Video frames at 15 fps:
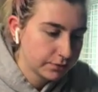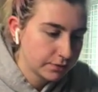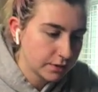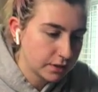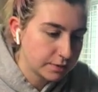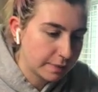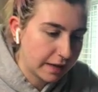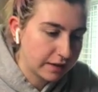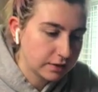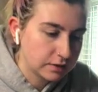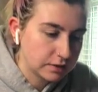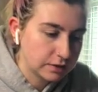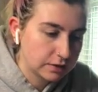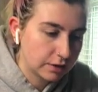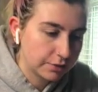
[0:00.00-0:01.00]
This palette is
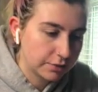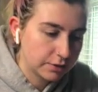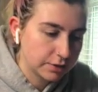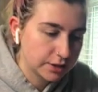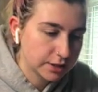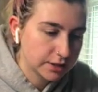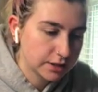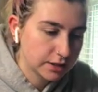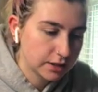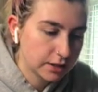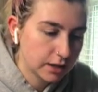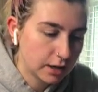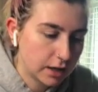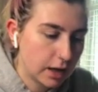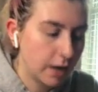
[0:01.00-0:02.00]
so gorgeous.
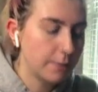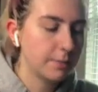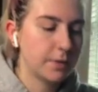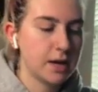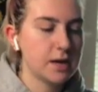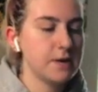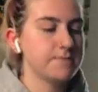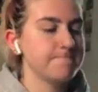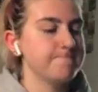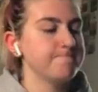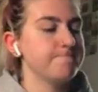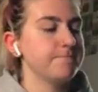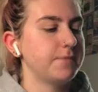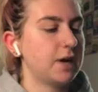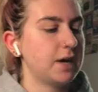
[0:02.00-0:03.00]
I might,
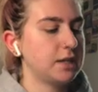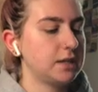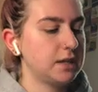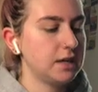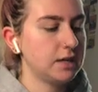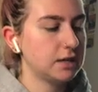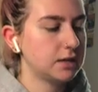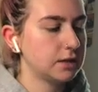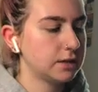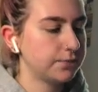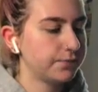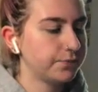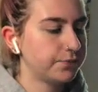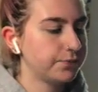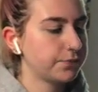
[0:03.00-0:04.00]
I think
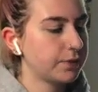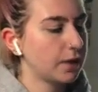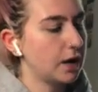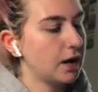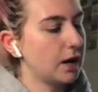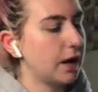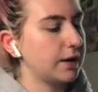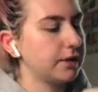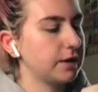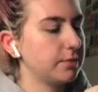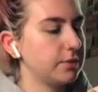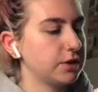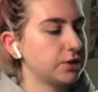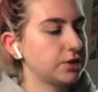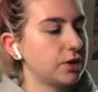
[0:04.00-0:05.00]
I'm
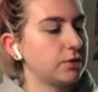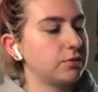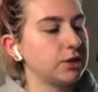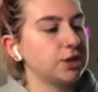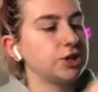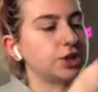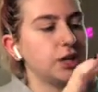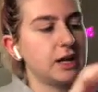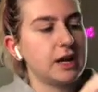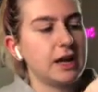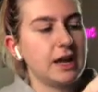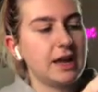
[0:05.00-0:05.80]
gonna start with the shade